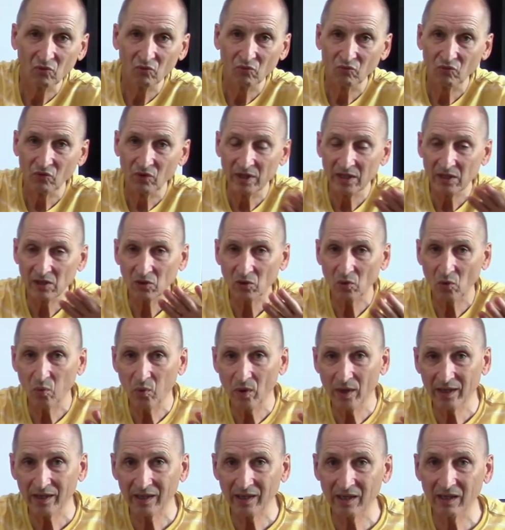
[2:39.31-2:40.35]
real
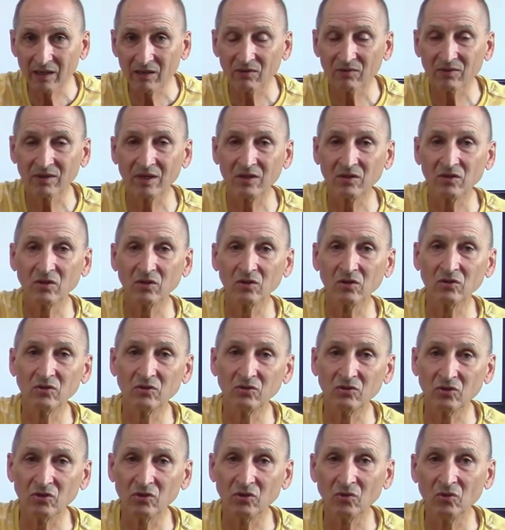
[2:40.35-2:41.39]
quick here that you're going to
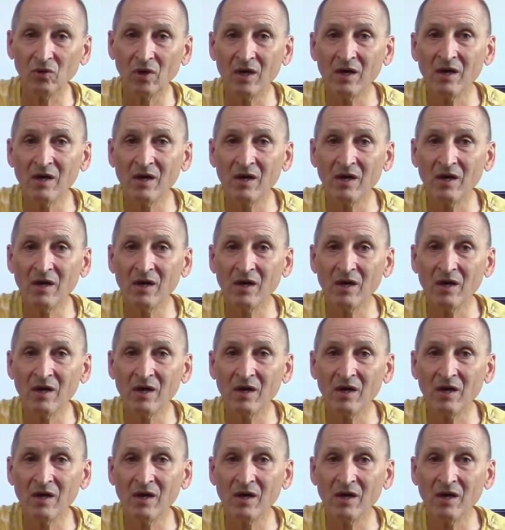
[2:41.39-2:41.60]
do